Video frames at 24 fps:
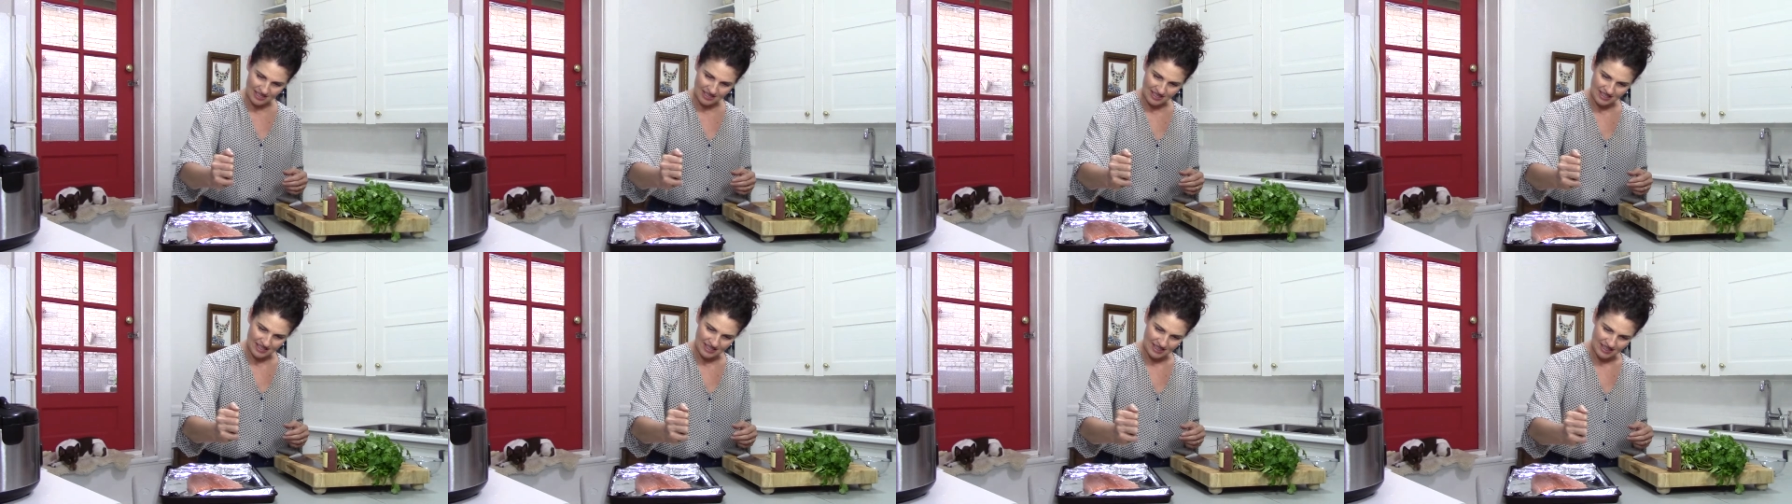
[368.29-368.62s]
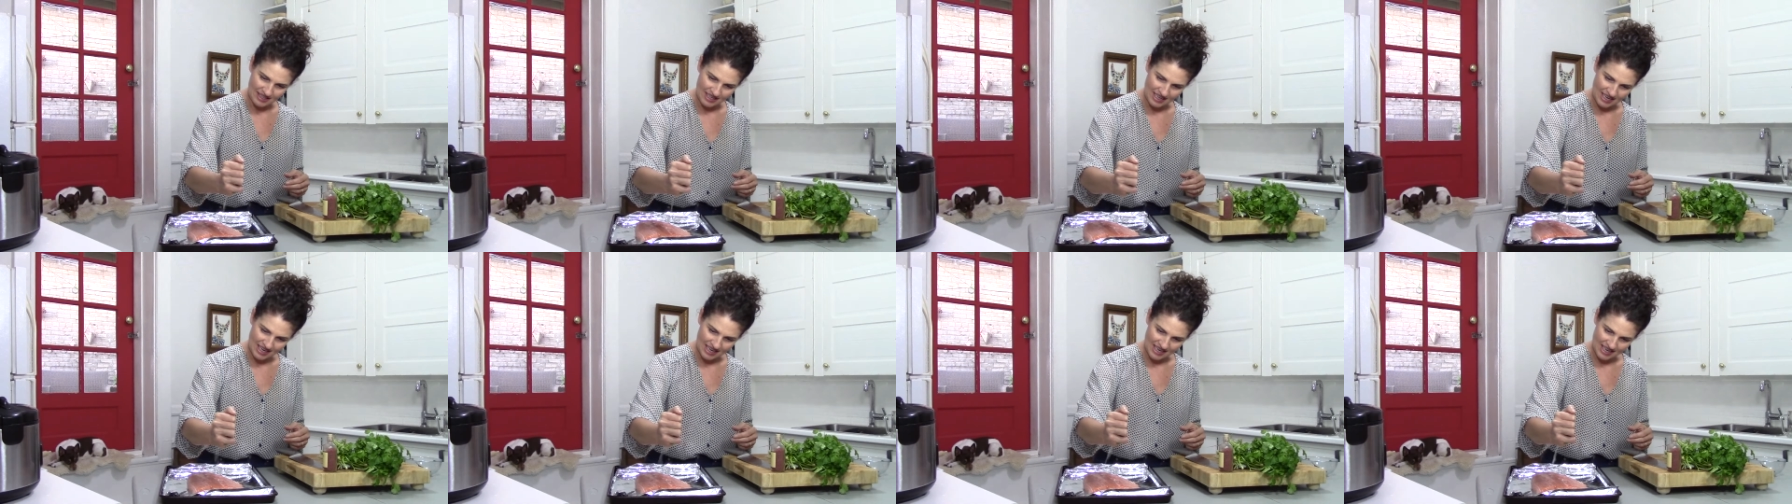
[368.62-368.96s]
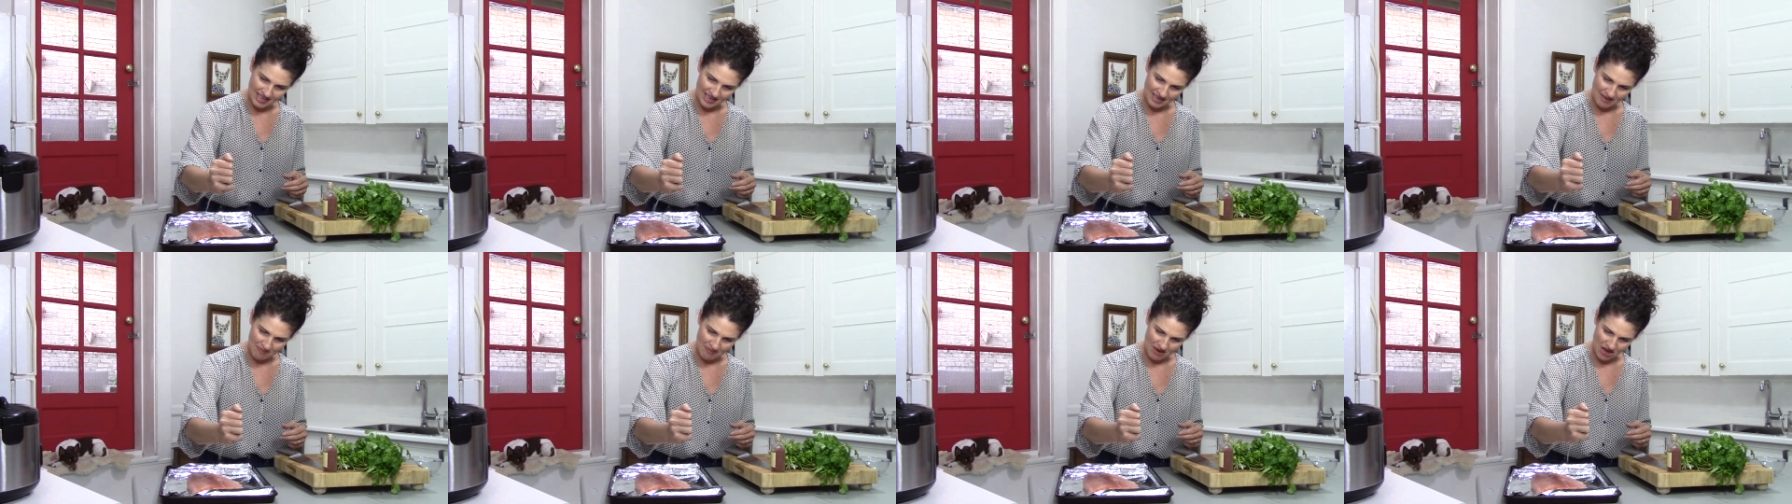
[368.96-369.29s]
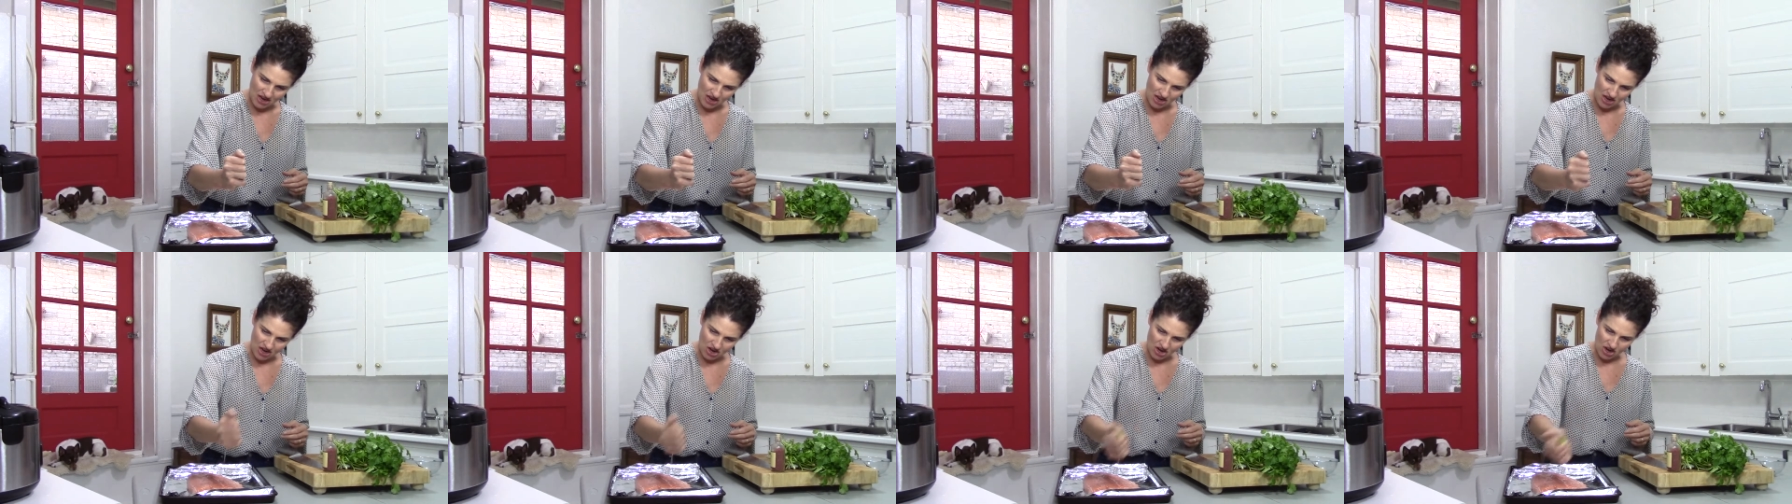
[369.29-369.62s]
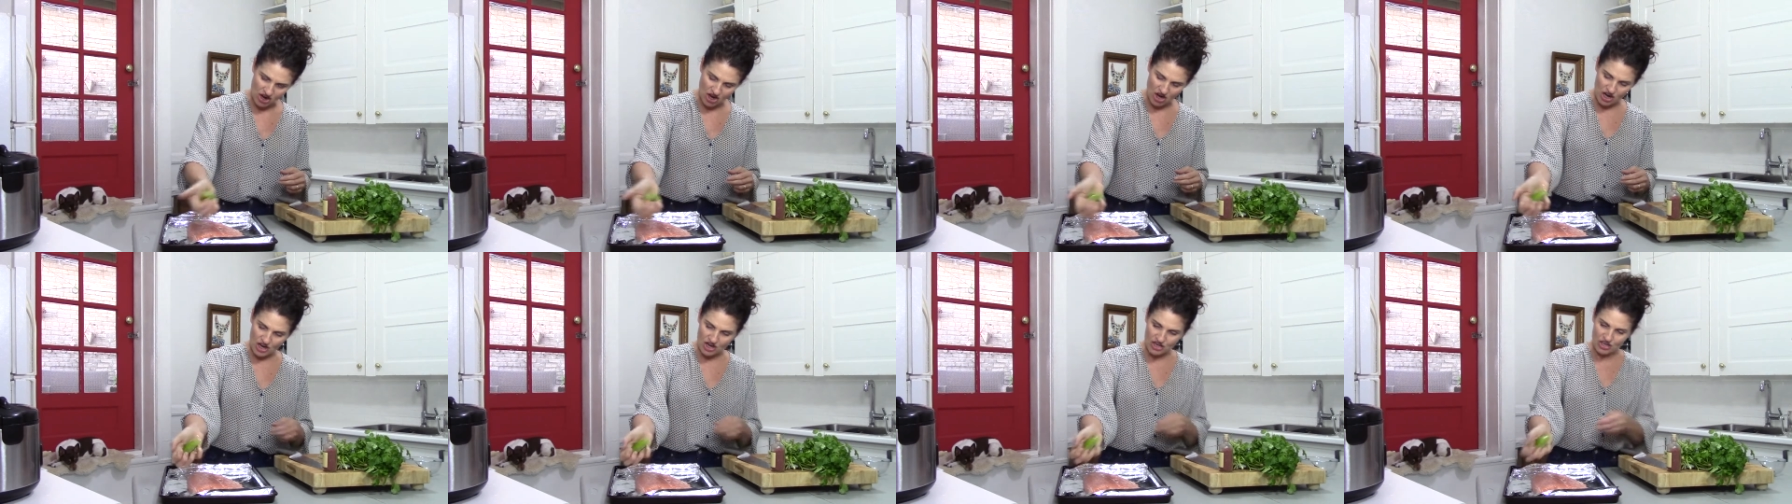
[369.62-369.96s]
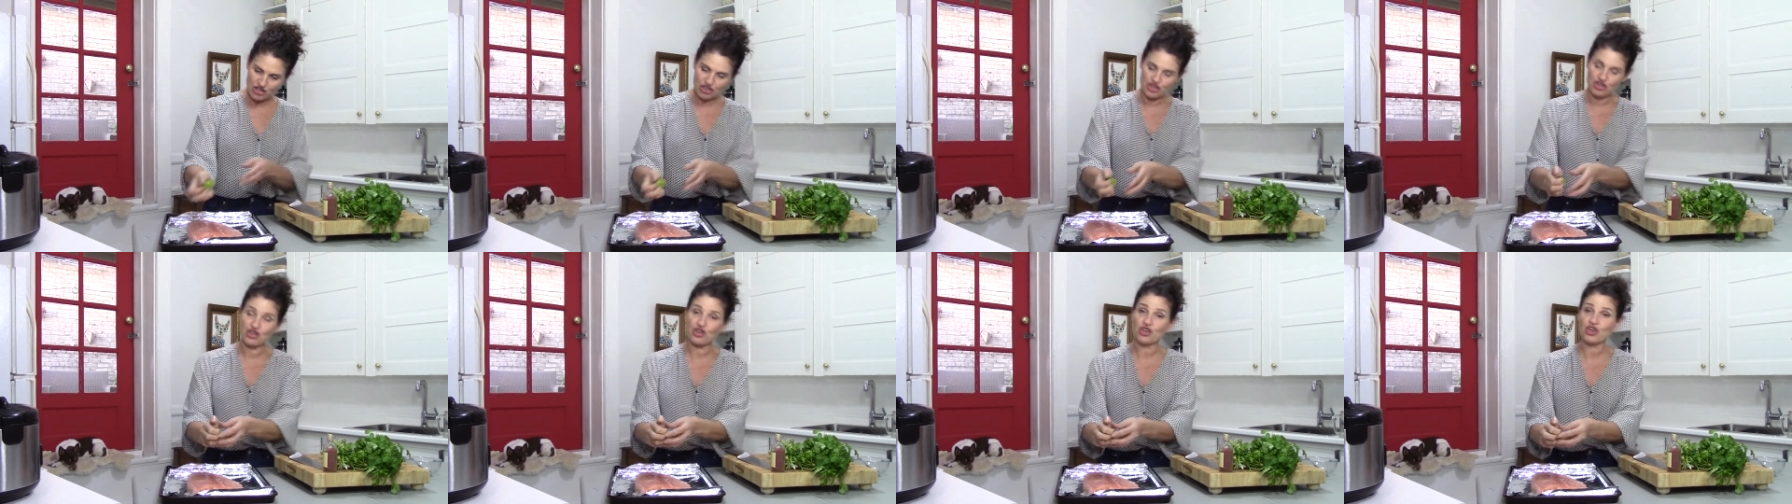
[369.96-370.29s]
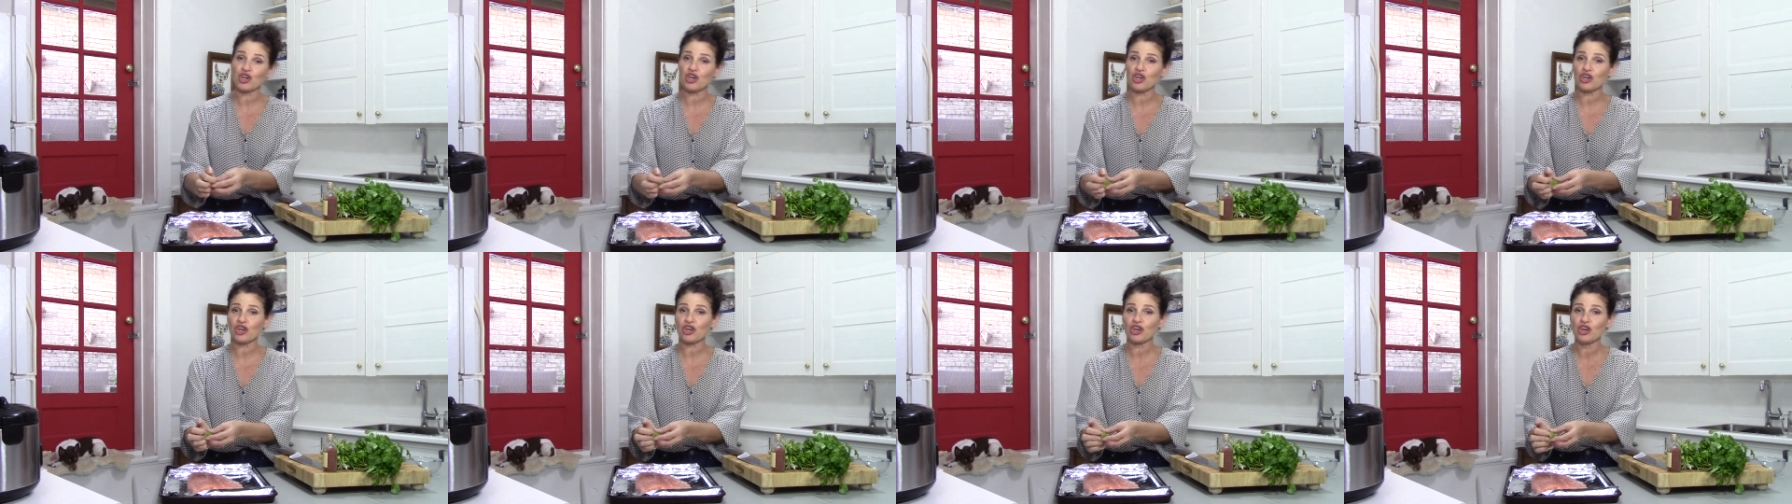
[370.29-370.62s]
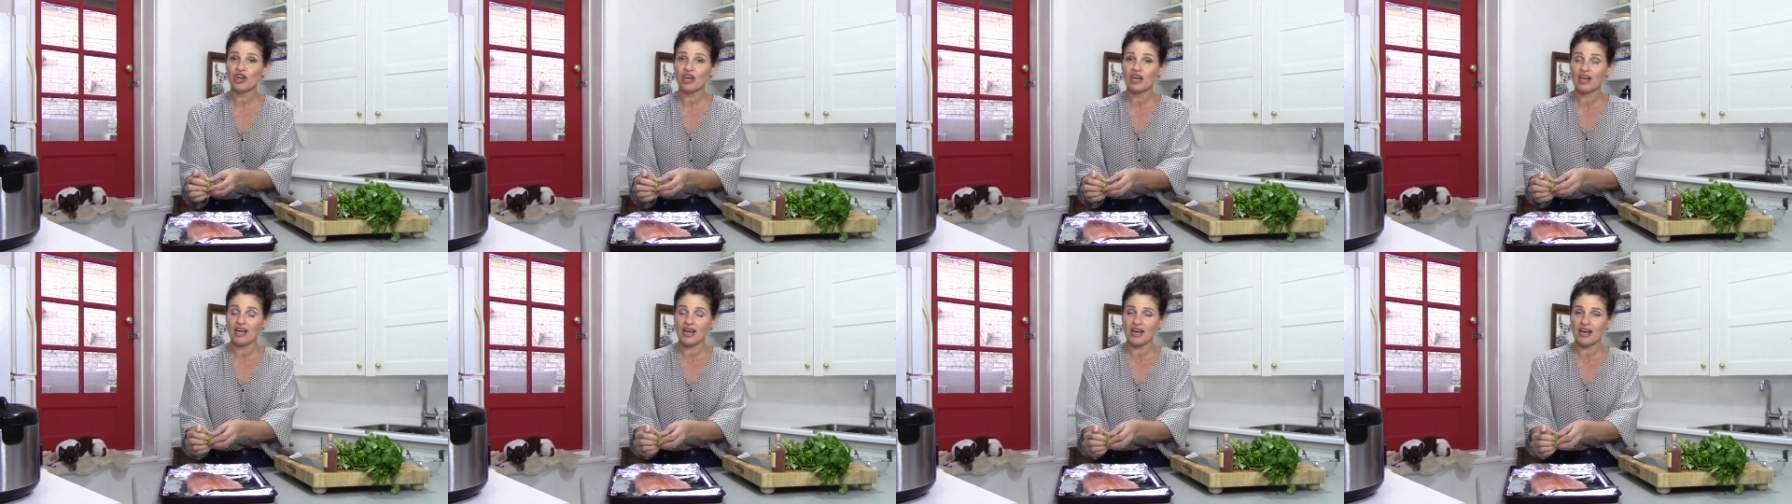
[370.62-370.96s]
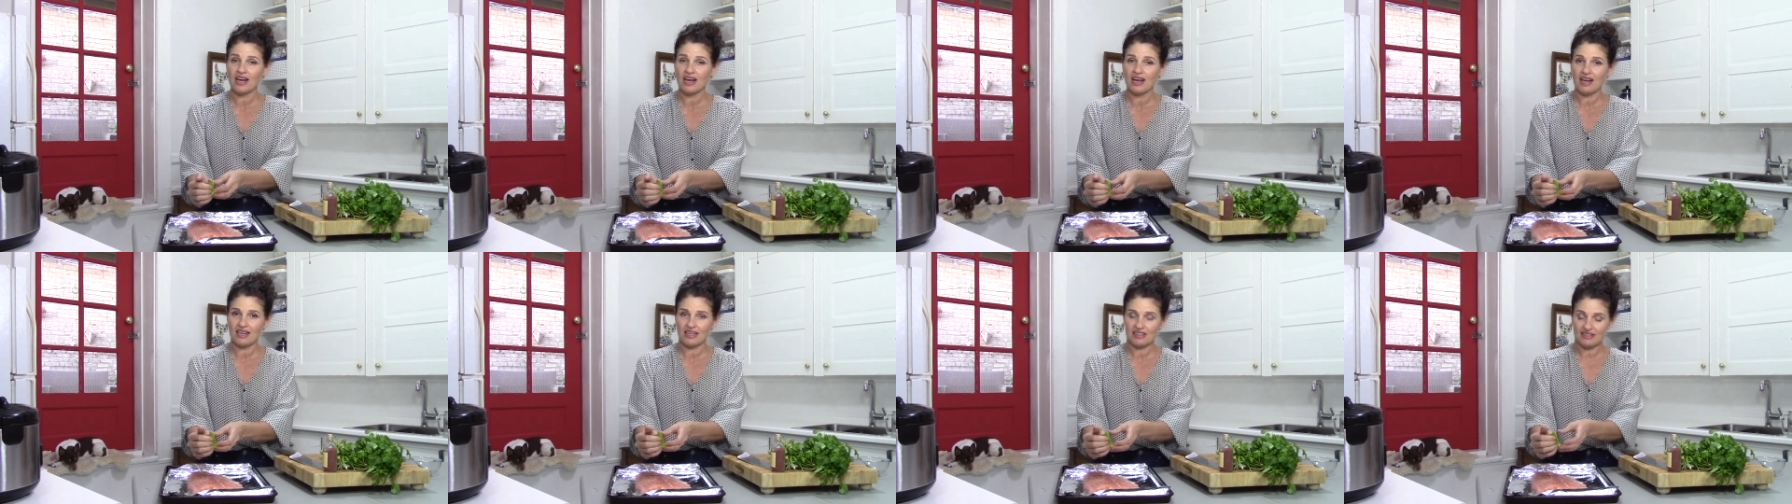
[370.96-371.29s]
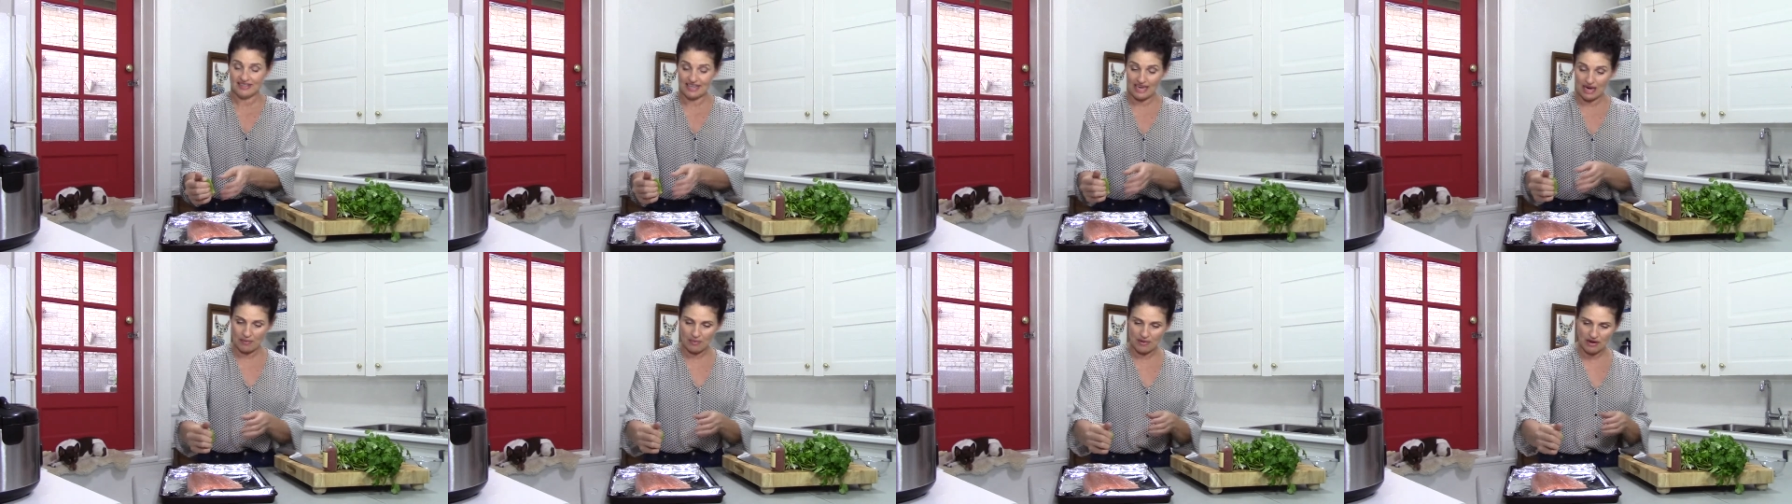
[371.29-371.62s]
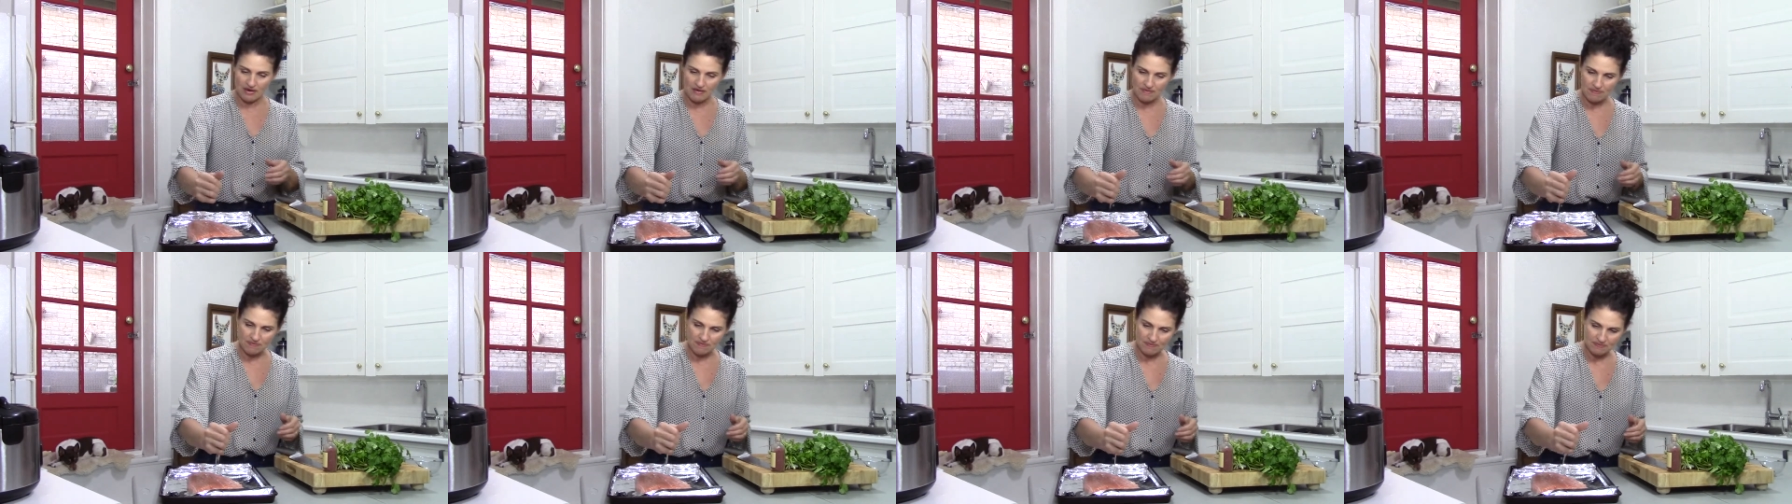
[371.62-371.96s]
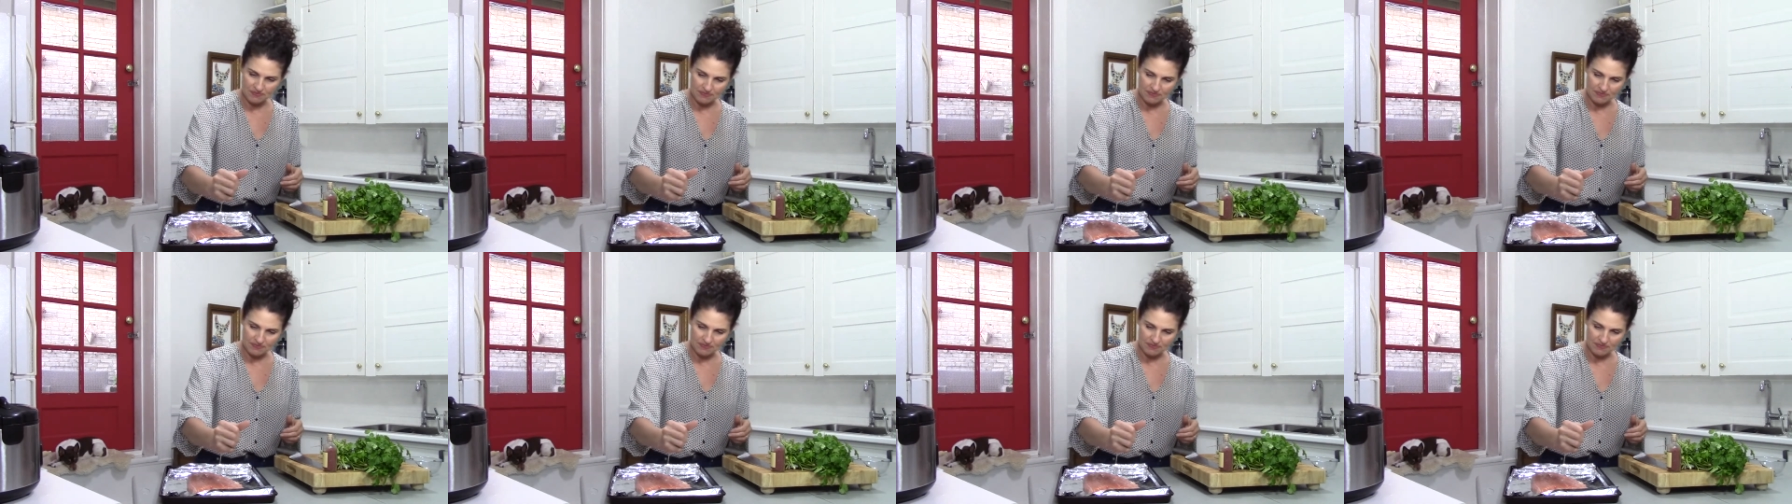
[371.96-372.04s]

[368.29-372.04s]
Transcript: lime on your salmon.